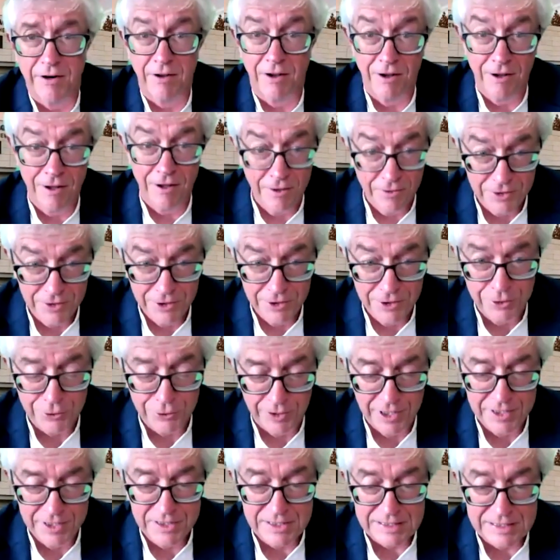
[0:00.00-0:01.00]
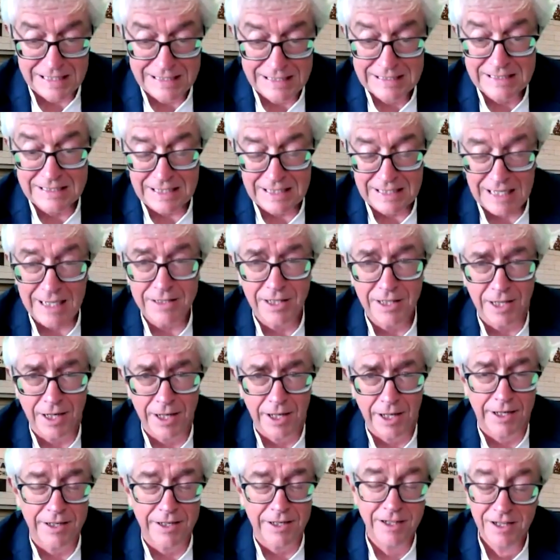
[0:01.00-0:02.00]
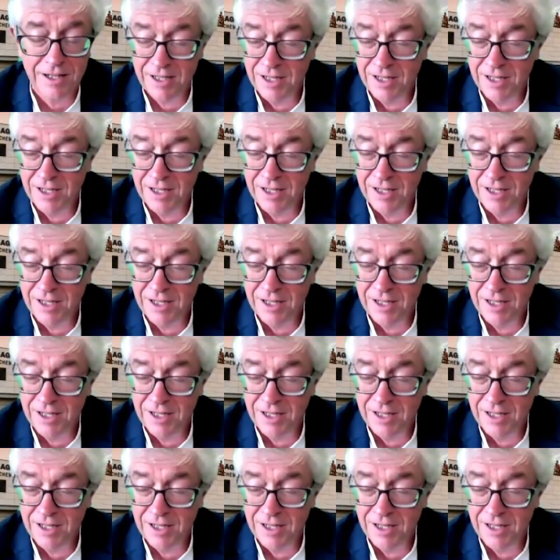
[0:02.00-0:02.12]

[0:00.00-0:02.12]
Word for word: all the nutrients inside the gut,